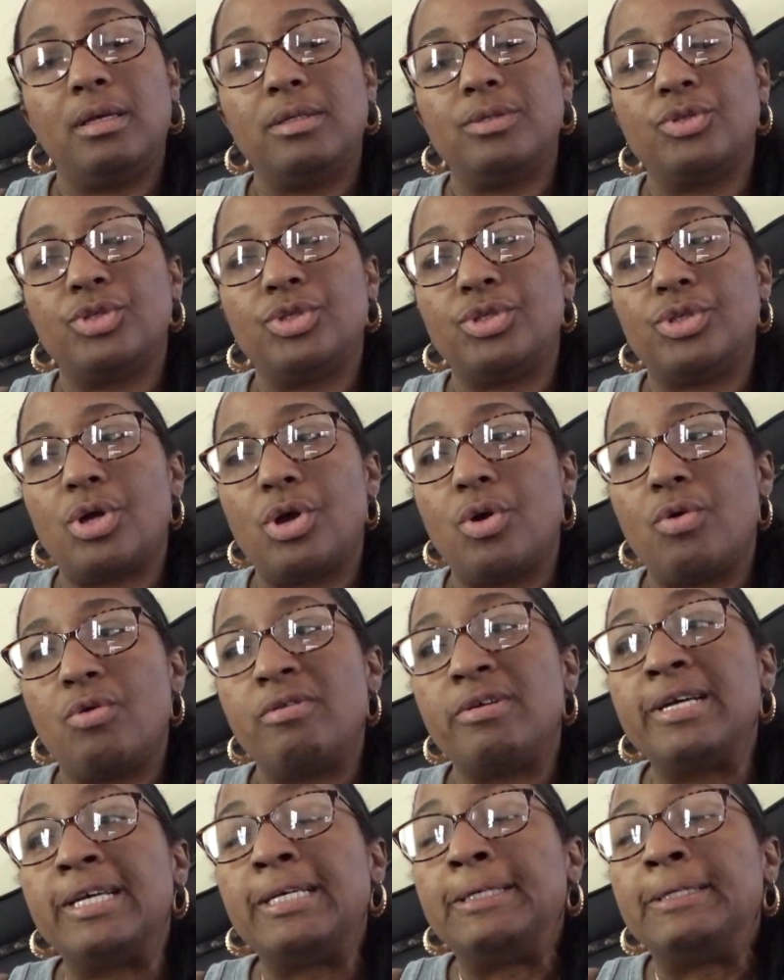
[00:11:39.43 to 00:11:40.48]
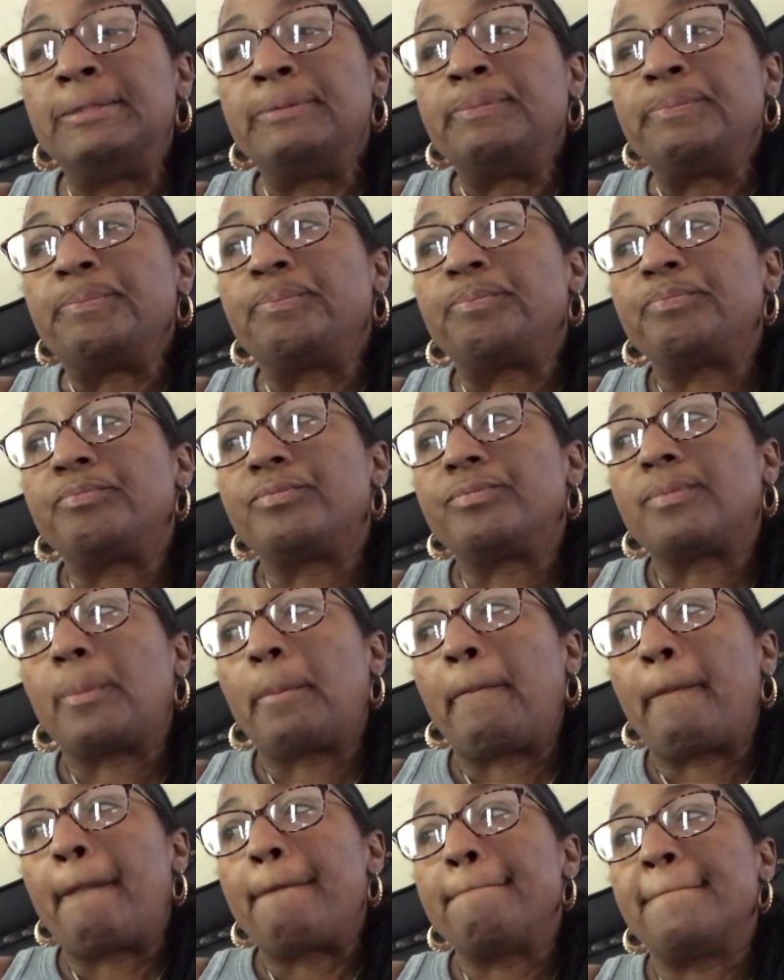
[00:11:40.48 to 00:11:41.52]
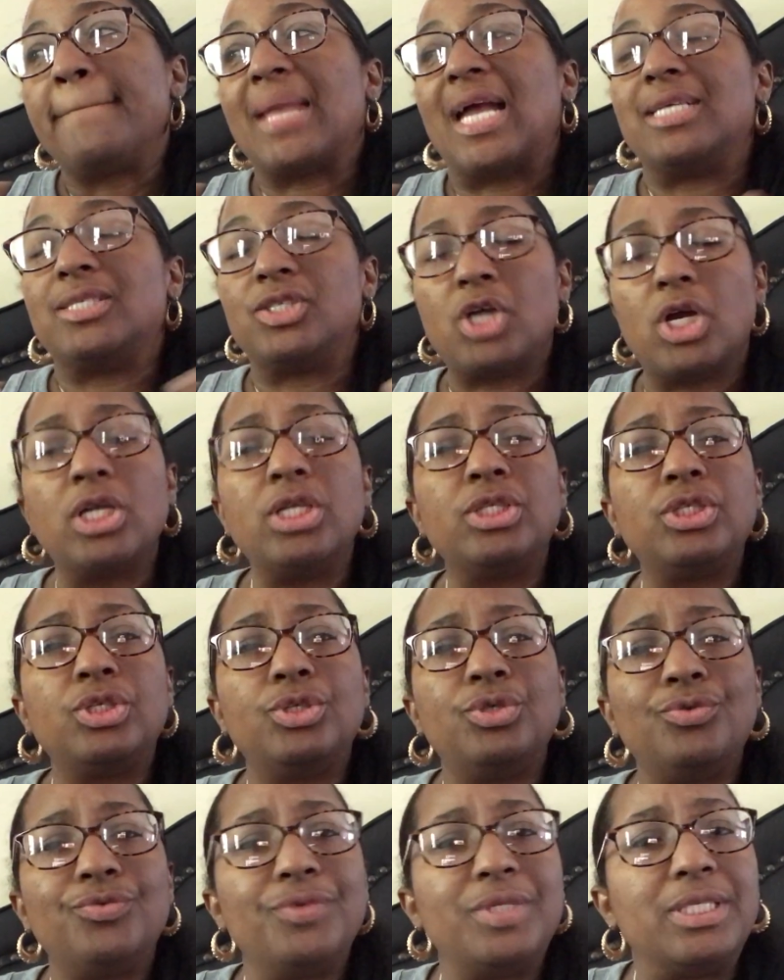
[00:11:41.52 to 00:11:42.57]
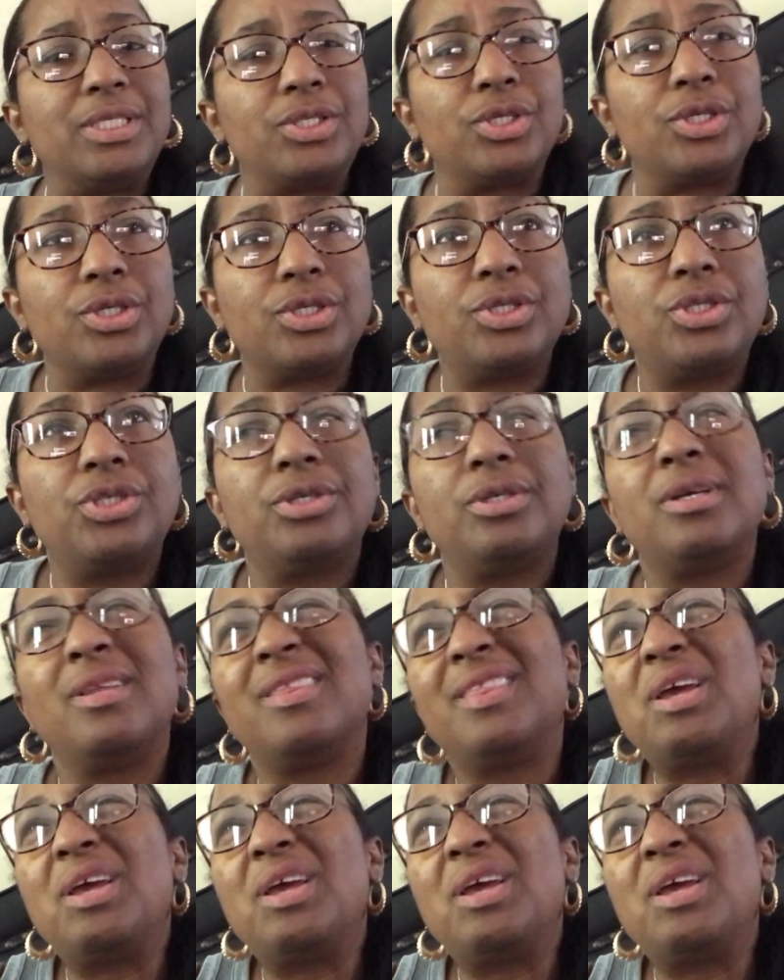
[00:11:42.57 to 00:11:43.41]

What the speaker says: So I started to do research.